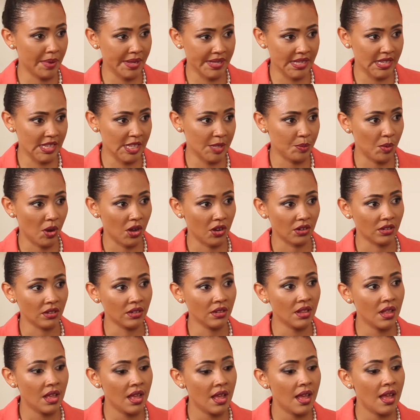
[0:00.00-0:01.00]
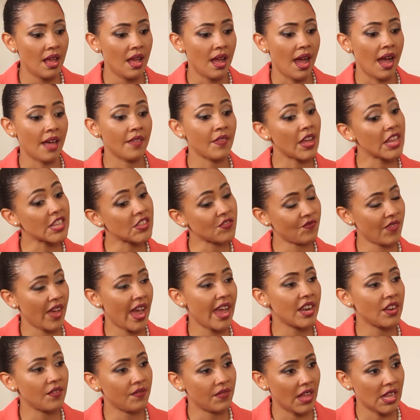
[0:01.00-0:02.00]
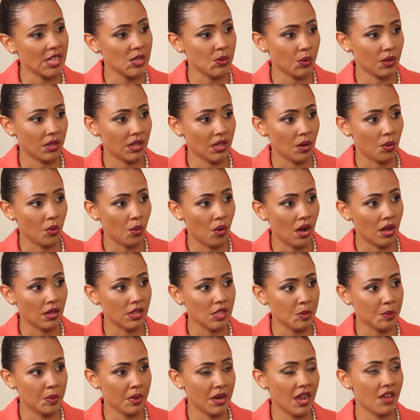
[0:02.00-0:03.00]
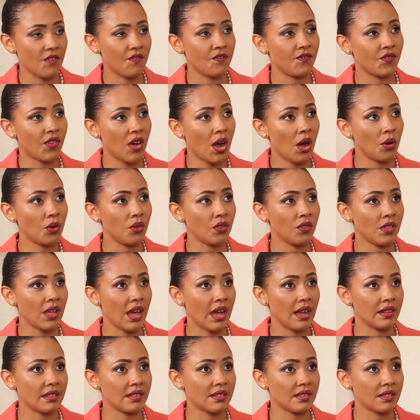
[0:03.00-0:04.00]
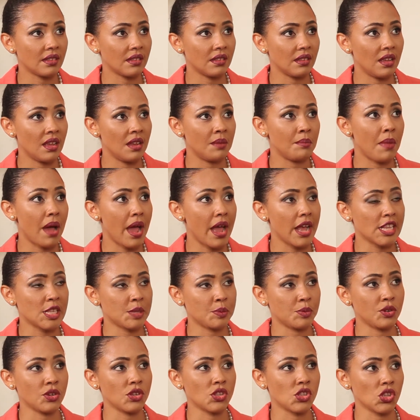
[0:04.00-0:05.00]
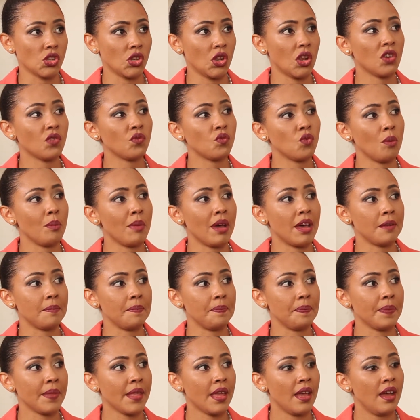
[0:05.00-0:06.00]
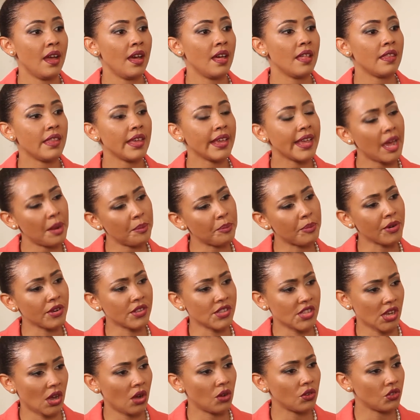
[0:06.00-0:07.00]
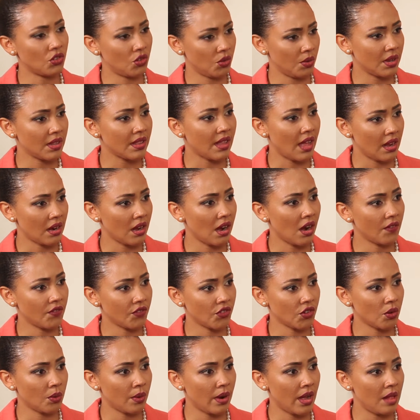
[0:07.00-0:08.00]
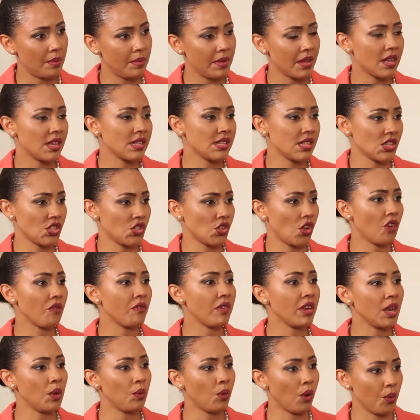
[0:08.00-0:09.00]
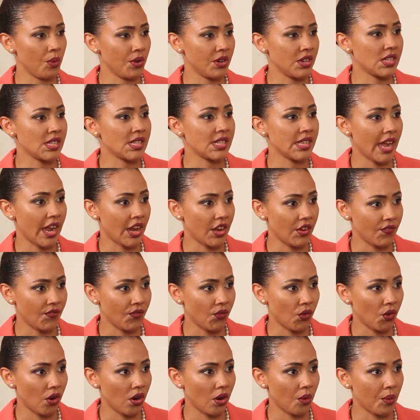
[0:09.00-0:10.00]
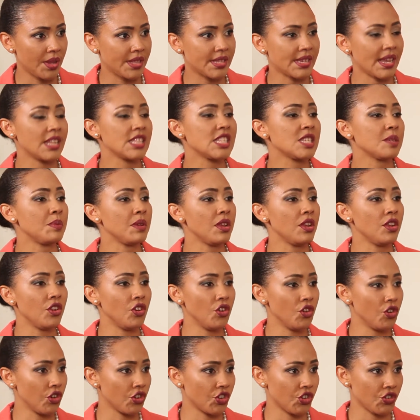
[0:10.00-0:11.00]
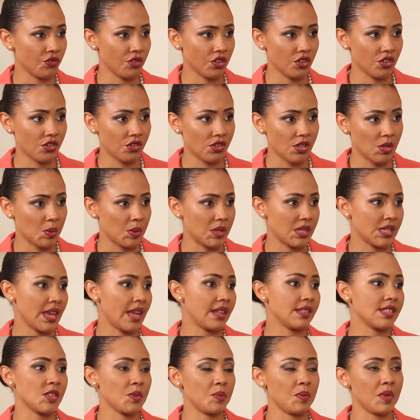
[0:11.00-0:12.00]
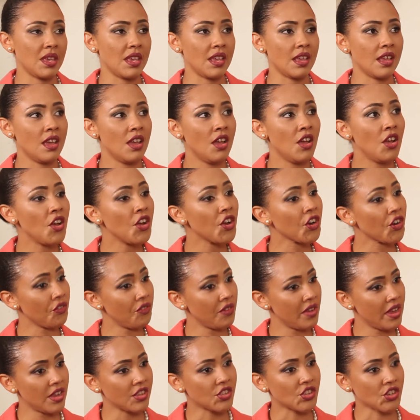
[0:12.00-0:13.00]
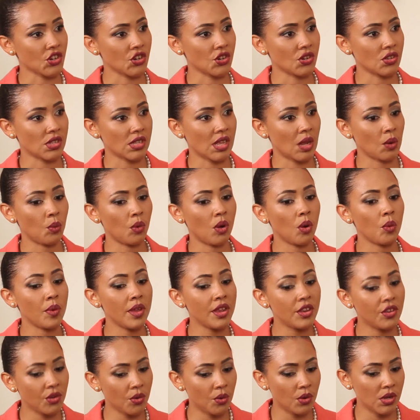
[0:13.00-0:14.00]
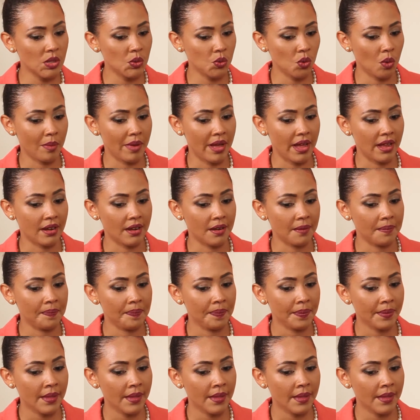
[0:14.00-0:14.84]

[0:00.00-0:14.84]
business model, and that's fine if that's what they want. But I've found that in my experience, a lot of women, they get burnt out doing that after a while because it's not really what we're designed for. We tend to be nurturers, we tend to be creators, and what we do as women,